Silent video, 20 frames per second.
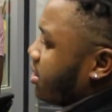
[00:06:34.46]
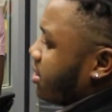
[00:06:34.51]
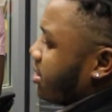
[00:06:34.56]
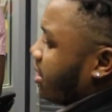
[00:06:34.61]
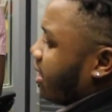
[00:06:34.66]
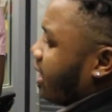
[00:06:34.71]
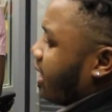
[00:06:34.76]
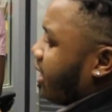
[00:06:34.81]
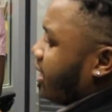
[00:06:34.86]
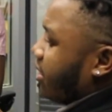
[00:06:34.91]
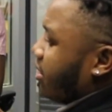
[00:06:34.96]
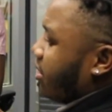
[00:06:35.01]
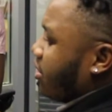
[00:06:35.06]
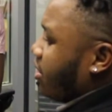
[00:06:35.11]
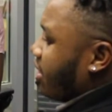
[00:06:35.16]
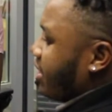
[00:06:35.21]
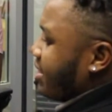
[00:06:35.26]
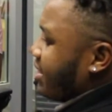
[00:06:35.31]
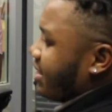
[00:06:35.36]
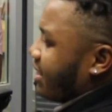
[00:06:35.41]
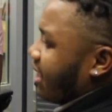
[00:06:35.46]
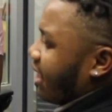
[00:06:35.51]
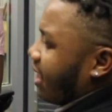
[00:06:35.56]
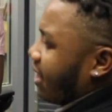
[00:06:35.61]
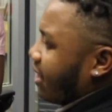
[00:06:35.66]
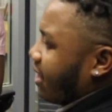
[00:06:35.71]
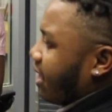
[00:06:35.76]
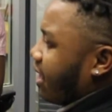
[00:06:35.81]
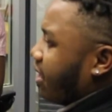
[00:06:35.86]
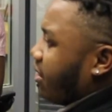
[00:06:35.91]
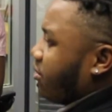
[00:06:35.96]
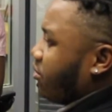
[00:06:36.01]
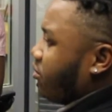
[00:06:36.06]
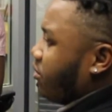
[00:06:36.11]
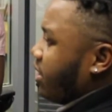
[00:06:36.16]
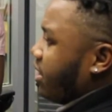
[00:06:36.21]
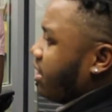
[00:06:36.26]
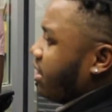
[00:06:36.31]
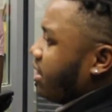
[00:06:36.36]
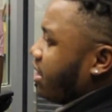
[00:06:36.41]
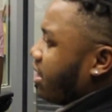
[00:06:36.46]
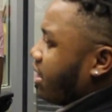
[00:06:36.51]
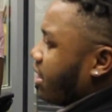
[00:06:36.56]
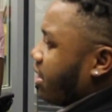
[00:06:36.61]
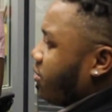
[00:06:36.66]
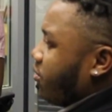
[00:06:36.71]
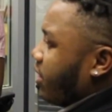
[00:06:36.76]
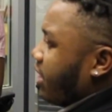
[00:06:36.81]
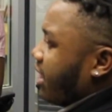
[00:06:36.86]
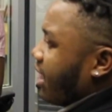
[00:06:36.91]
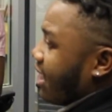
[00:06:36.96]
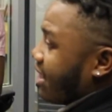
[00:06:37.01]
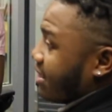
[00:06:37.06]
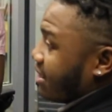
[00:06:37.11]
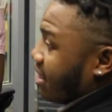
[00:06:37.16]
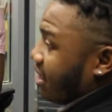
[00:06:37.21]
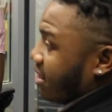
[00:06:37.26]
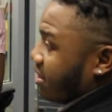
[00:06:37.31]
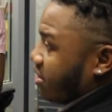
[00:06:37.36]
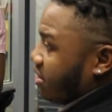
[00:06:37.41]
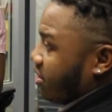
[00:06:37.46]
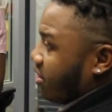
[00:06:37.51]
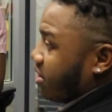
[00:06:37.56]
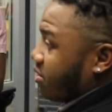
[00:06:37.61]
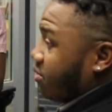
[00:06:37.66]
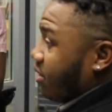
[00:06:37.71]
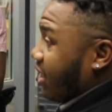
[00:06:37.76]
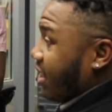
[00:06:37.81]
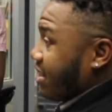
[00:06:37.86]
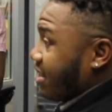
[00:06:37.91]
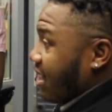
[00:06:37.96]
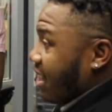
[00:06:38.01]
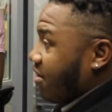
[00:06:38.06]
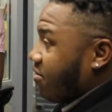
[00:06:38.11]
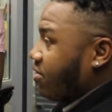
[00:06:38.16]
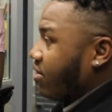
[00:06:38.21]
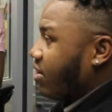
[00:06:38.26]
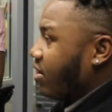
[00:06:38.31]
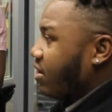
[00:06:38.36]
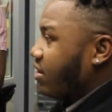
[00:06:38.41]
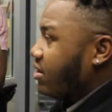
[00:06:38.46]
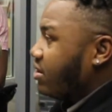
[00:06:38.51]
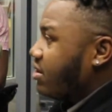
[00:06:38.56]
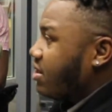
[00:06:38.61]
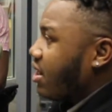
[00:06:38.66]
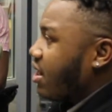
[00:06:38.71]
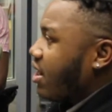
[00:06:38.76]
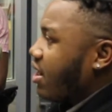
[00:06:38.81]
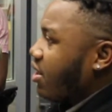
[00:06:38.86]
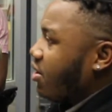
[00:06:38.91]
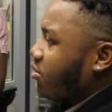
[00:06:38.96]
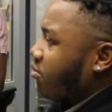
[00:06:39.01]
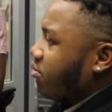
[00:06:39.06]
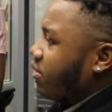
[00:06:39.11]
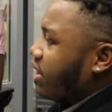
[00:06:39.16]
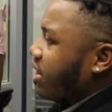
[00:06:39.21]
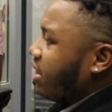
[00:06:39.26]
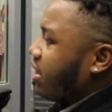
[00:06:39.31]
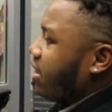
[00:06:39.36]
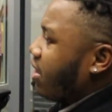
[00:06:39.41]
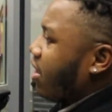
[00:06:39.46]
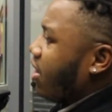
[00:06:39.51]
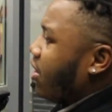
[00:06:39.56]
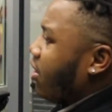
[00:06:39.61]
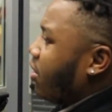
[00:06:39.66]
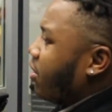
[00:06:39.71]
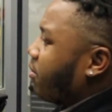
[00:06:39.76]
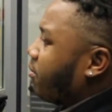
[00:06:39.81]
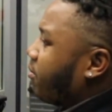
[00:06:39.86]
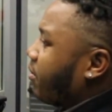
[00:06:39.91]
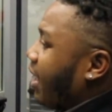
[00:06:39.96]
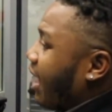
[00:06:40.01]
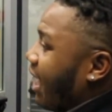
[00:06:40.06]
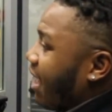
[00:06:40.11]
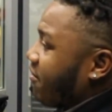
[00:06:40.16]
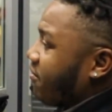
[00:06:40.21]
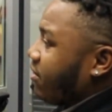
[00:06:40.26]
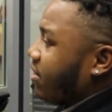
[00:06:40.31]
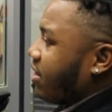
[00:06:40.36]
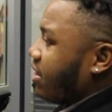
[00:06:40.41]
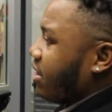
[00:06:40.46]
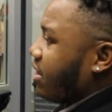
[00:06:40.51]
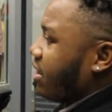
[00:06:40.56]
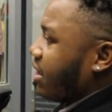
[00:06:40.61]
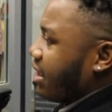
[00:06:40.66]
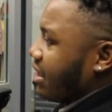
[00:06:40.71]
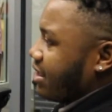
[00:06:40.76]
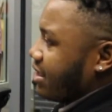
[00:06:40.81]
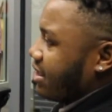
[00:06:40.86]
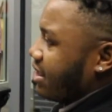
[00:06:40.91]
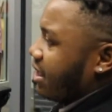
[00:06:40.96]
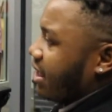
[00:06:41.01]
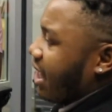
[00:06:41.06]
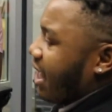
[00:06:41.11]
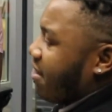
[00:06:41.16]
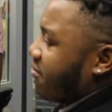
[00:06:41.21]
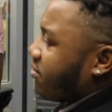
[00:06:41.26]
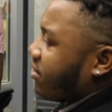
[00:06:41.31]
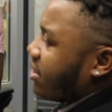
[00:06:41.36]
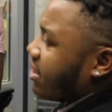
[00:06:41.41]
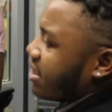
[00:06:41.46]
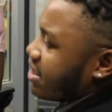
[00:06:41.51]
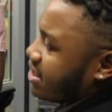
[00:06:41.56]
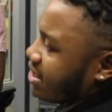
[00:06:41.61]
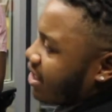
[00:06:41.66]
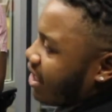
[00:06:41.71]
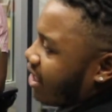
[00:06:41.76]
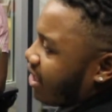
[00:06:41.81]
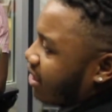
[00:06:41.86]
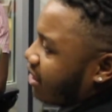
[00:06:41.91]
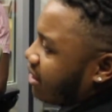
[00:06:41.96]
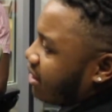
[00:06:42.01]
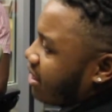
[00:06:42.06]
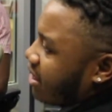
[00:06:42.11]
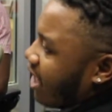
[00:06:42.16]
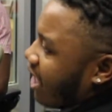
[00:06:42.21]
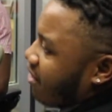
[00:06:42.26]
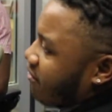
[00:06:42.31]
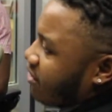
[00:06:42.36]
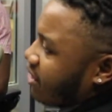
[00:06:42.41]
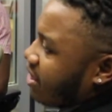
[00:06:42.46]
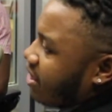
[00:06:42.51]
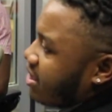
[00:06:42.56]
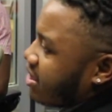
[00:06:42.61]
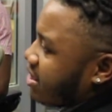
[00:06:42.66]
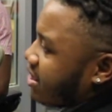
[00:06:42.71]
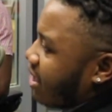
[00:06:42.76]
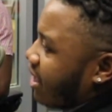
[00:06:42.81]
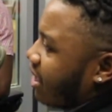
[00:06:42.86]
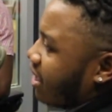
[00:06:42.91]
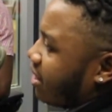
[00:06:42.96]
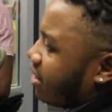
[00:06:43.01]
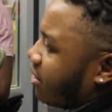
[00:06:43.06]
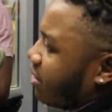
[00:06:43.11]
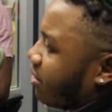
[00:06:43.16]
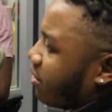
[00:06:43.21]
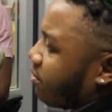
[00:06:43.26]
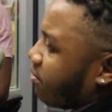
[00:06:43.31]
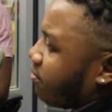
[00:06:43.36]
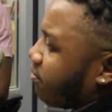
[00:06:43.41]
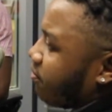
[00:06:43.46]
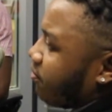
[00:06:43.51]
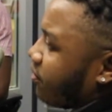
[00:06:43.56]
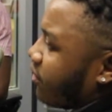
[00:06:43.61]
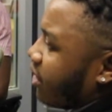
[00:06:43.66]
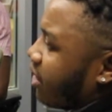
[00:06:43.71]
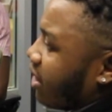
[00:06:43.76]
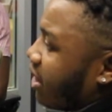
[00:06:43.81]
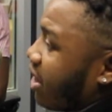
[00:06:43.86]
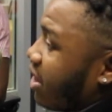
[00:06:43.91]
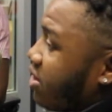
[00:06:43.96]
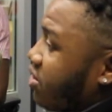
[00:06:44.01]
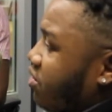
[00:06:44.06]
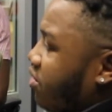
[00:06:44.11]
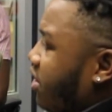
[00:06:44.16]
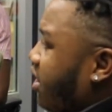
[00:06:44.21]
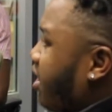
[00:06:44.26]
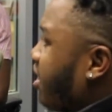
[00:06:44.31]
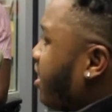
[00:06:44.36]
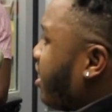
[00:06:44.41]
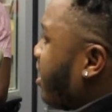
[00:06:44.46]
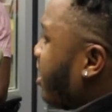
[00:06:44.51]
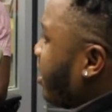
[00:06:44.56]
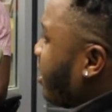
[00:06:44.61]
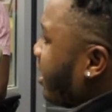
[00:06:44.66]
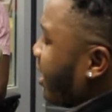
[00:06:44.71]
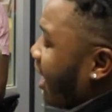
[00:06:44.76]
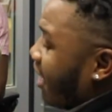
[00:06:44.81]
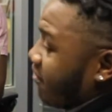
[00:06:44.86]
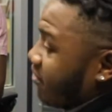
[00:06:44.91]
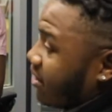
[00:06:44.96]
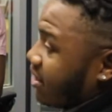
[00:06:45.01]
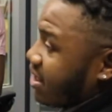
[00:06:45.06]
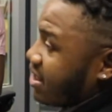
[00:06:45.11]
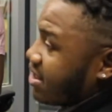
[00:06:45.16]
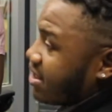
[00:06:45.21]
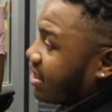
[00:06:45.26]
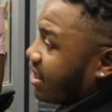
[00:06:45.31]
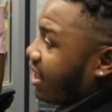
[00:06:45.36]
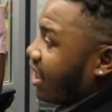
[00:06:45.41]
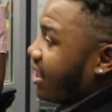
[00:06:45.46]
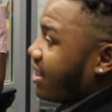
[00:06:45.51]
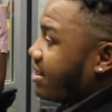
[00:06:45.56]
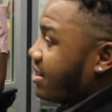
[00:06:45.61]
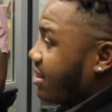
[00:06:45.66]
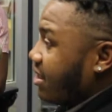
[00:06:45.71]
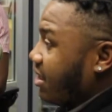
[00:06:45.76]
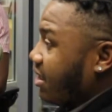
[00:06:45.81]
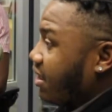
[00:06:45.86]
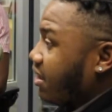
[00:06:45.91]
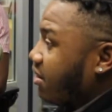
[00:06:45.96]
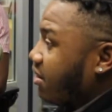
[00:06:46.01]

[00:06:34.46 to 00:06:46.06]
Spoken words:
To like understand that we as Nigerians, we as Africans, Africa is not a country. Gotcha. Africa is a continent.